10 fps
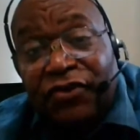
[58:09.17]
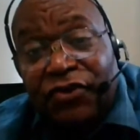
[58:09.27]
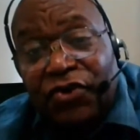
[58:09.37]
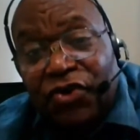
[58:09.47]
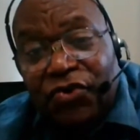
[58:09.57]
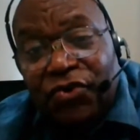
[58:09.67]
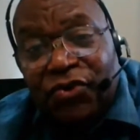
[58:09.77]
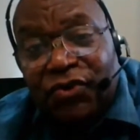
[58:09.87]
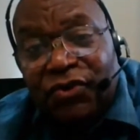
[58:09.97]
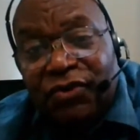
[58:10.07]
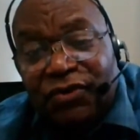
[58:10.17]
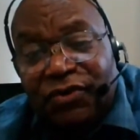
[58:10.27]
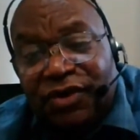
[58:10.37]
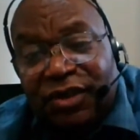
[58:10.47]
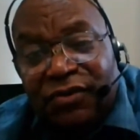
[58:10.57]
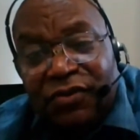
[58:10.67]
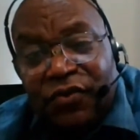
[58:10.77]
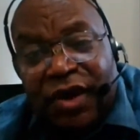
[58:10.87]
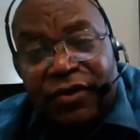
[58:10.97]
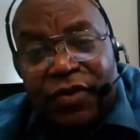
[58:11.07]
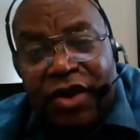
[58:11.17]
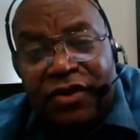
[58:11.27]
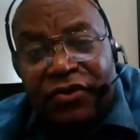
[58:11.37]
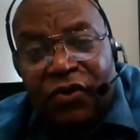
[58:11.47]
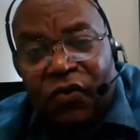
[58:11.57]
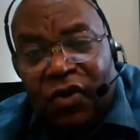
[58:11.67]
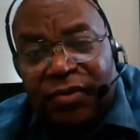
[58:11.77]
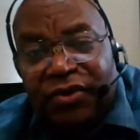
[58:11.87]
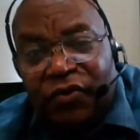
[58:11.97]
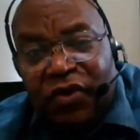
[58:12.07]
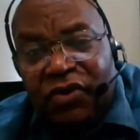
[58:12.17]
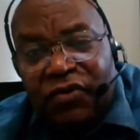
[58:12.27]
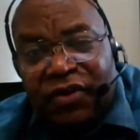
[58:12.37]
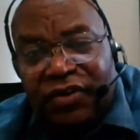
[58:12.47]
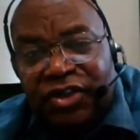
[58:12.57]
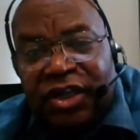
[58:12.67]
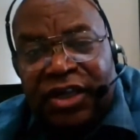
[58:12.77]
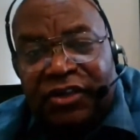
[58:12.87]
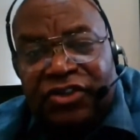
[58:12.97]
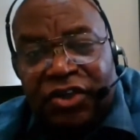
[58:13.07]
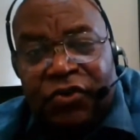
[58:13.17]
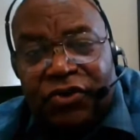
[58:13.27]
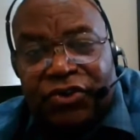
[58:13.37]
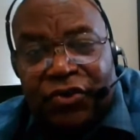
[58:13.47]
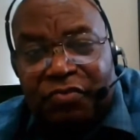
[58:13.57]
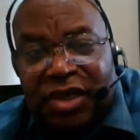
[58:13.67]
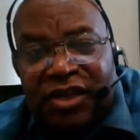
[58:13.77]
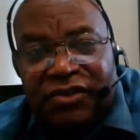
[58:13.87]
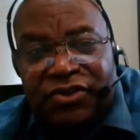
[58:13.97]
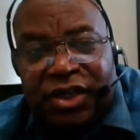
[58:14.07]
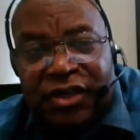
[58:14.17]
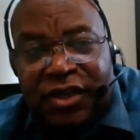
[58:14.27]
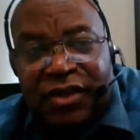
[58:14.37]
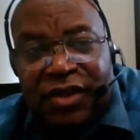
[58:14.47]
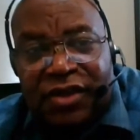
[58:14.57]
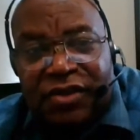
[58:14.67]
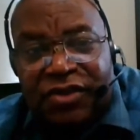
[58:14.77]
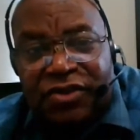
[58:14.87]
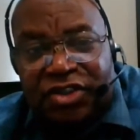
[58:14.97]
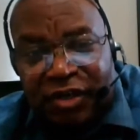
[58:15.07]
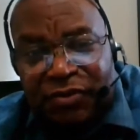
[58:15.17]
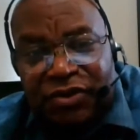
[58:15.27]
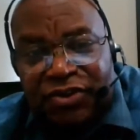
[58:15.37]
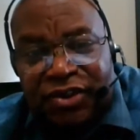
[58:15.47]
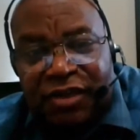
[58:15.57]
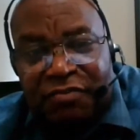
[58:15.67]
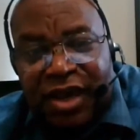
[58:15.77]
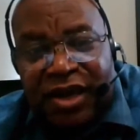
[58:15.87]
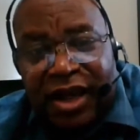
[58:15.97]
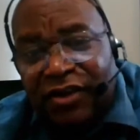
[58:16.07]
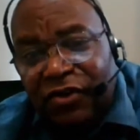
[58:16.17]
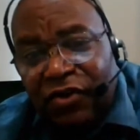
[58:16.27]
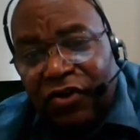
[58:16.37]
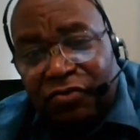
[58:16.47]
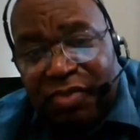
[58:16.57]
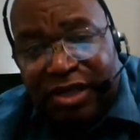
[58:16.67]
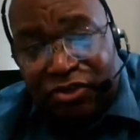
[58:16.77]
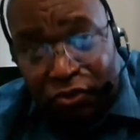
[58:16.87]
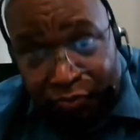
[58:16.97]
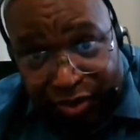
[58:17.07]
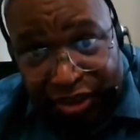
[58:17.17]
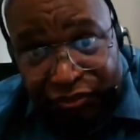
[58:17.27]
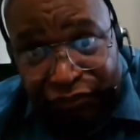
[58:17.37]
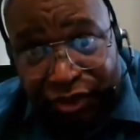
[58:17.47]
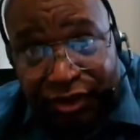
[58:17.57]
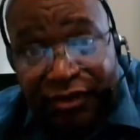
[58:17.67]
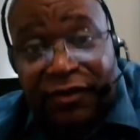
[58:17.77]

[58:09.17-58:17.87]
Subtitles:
How do you run around on your woman? She cooks your meals and sleeps in the same bed, and you go to bed so peacefully.